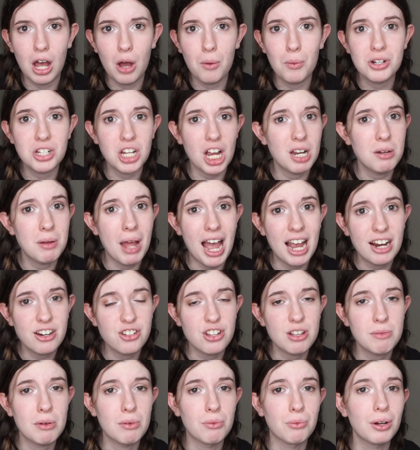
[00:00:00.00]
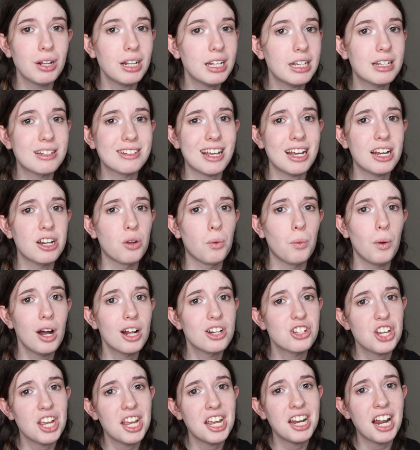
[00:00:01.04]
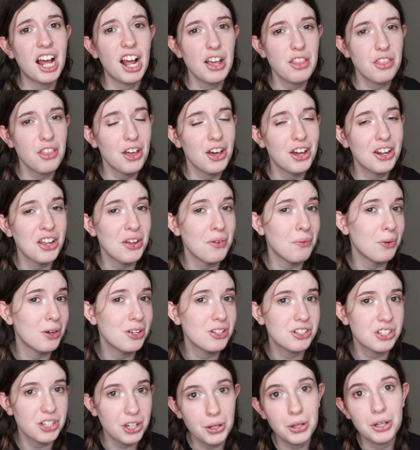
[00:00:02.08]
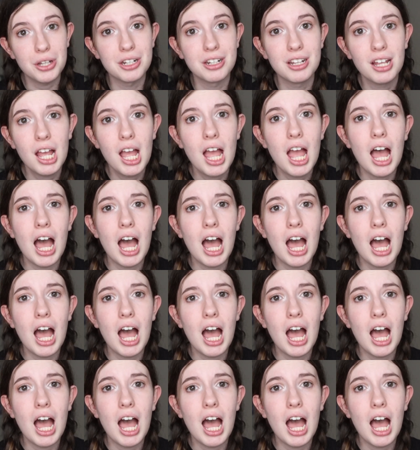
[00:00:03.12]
which I'd actually been really excited to watch, and I thought it was good.